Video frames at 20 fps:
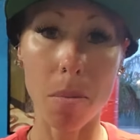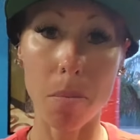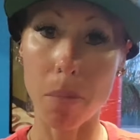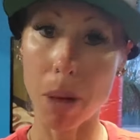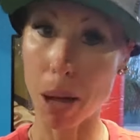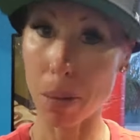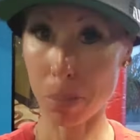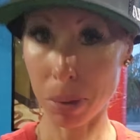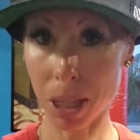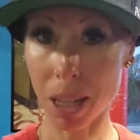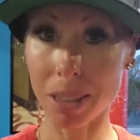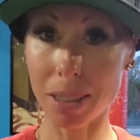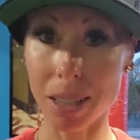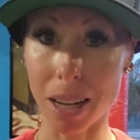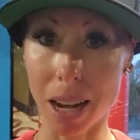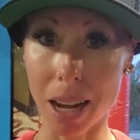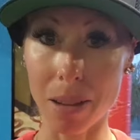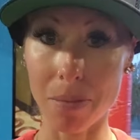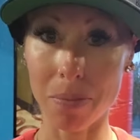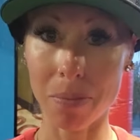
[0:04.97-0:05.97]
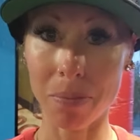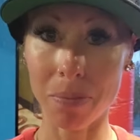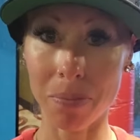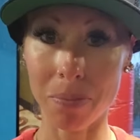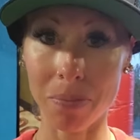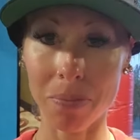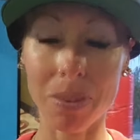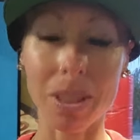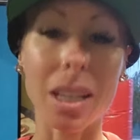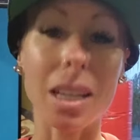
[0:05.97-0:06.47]
my blood type
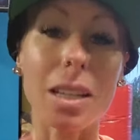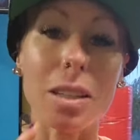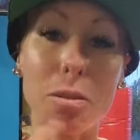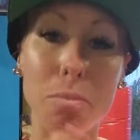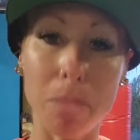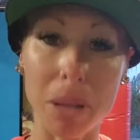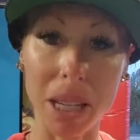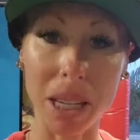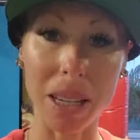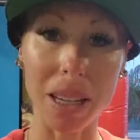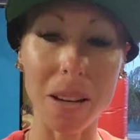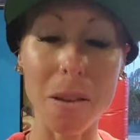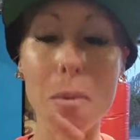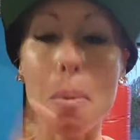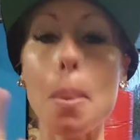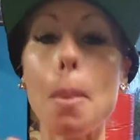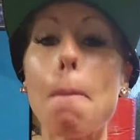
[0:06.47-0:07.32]
is B